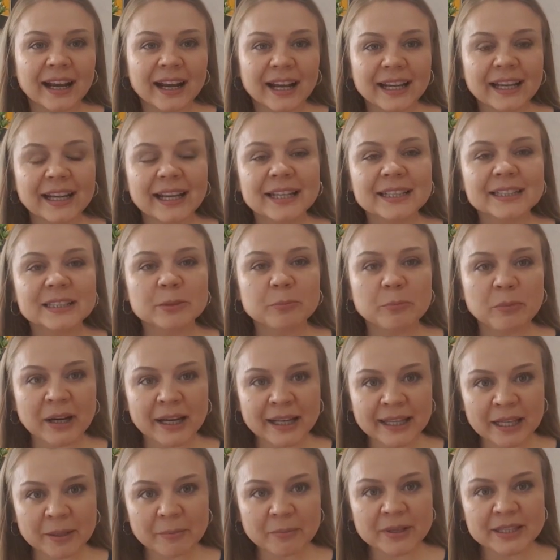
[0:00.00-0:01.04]
Hi guys,
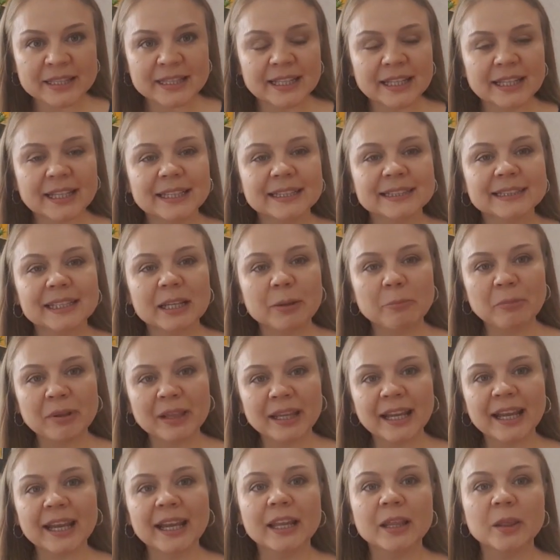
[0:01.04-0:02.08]
my name is Elena
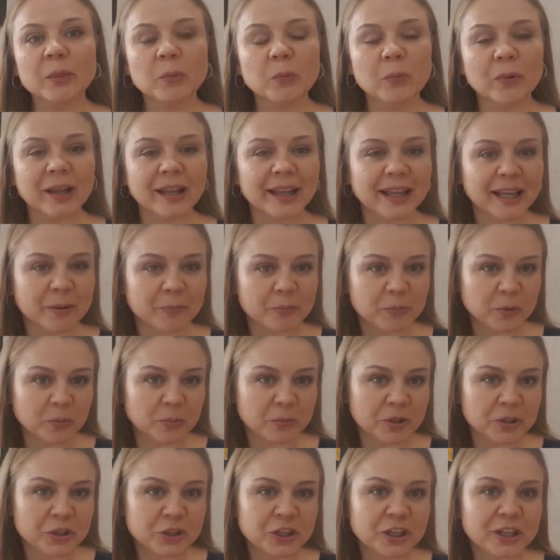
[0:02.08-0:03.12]
Semenek and welcome to
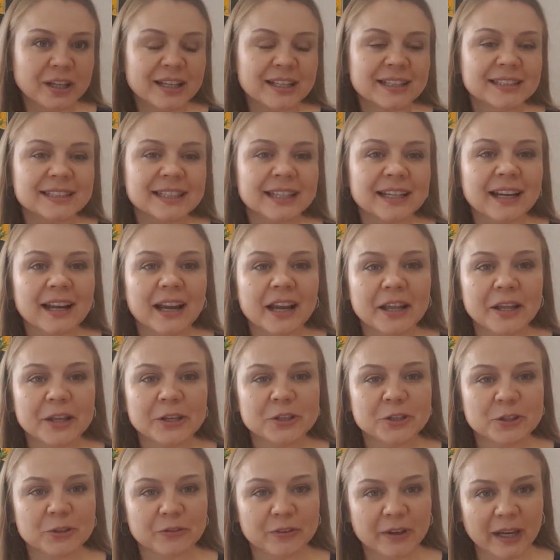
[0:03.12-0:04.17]
my channel
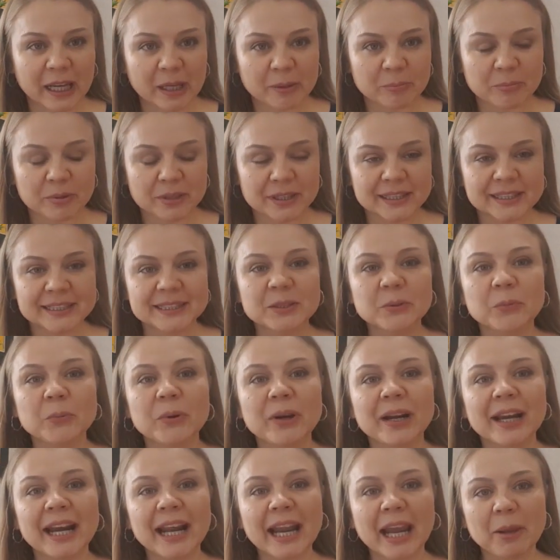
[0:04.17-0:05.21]
Psychology of Happiness,
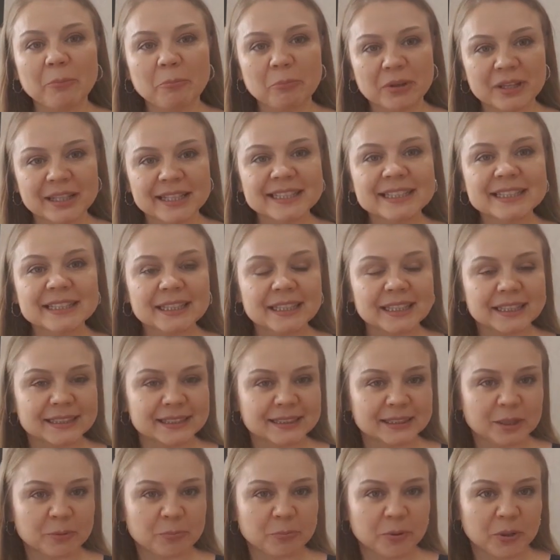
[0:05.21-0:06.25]
where happiness
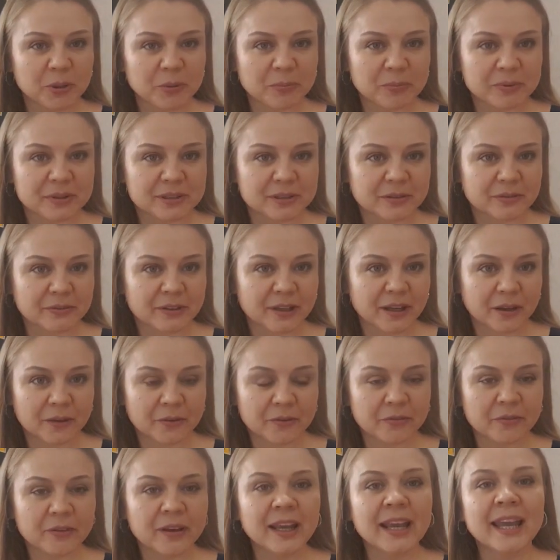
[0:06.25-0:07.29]
is the purpose of
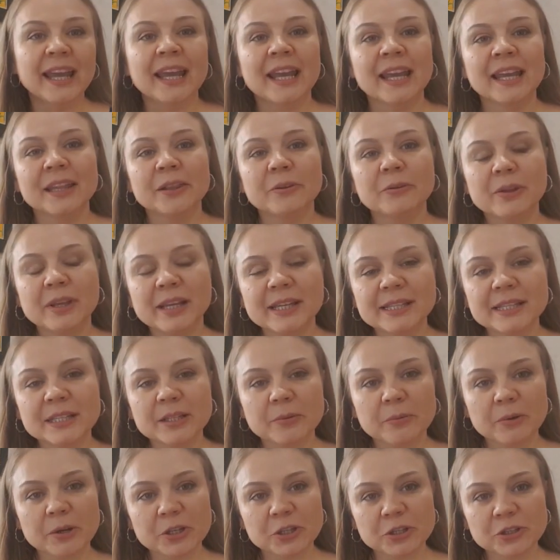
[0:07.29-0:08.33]
life. Today's
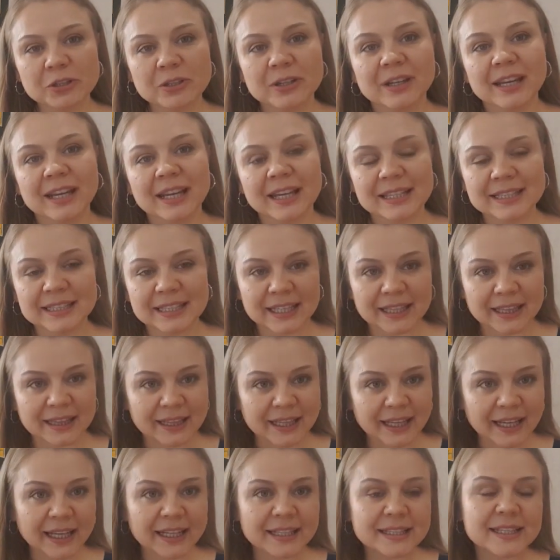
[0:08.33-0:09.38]
question is
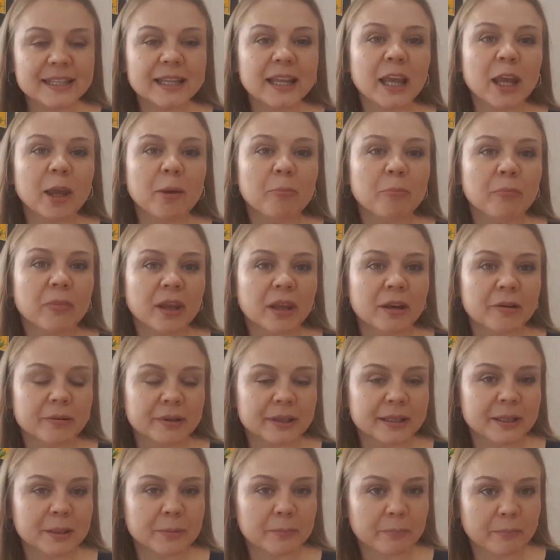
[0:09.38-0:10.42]
dating a
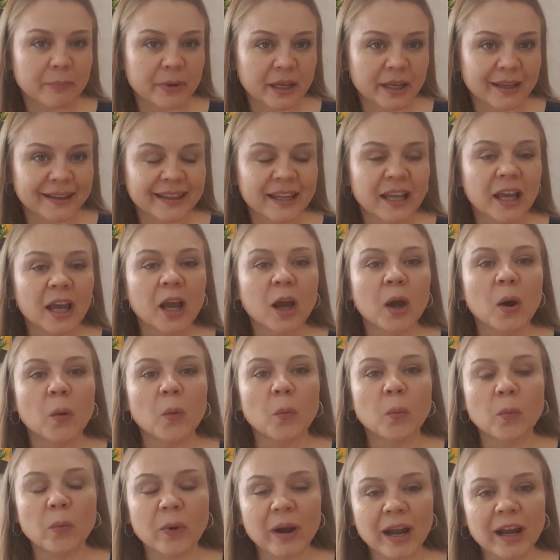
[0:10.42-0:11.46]
married man,
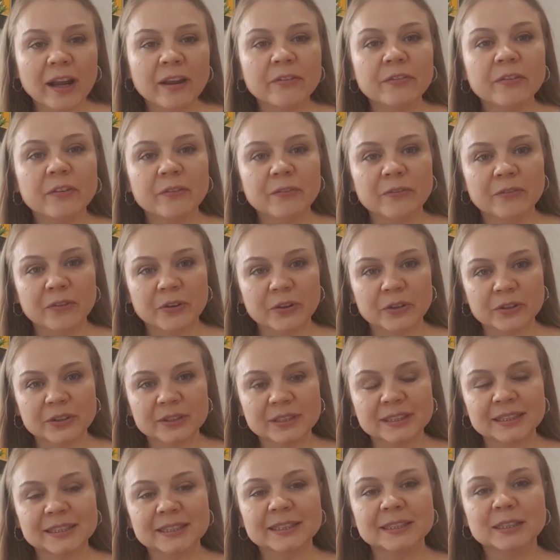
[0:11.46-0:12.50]
wife
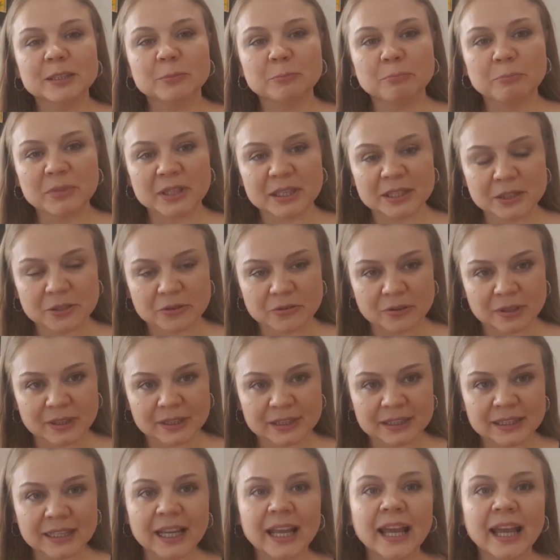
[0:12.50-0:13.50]
versus mistress,